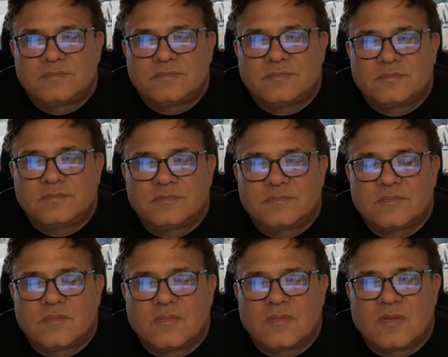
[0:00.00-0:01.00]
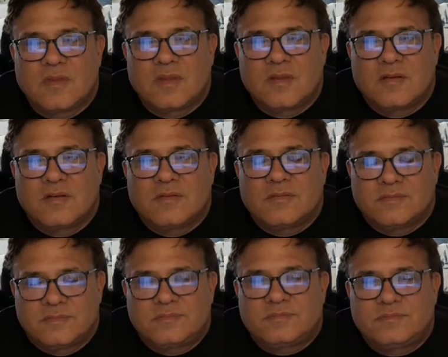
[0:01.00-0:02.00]

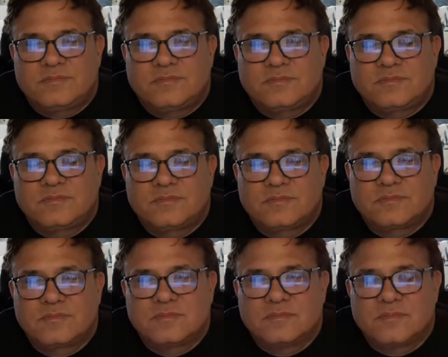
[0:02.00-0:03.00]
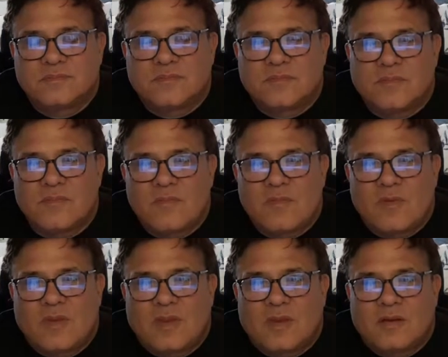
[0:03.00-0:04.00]

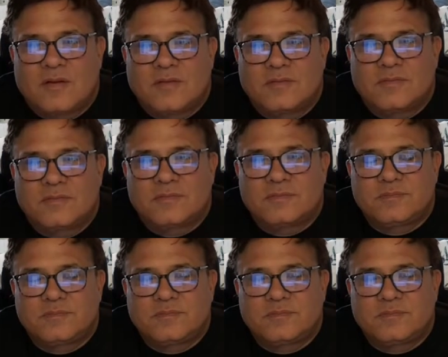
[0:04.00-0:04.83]
(silent)